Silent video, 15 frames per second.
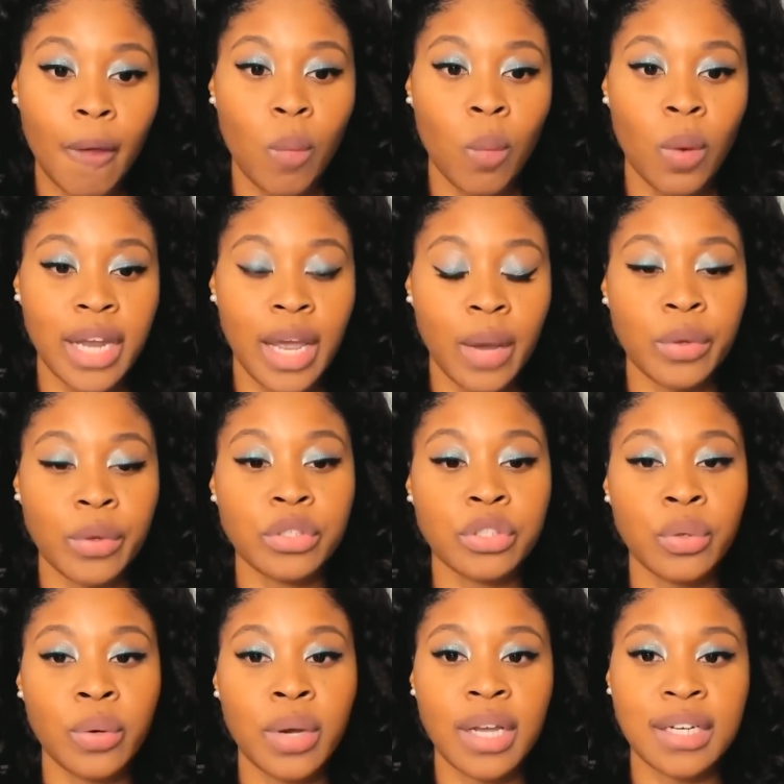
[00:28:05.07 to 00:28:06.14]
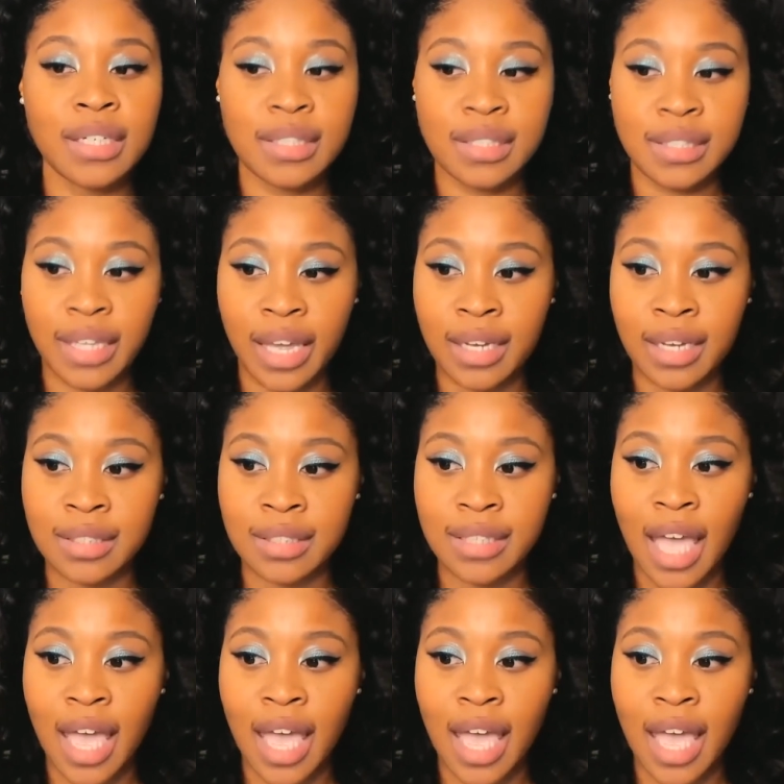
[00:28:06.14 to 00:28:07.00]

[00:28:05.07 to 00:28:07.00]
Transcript: when they were doing these things.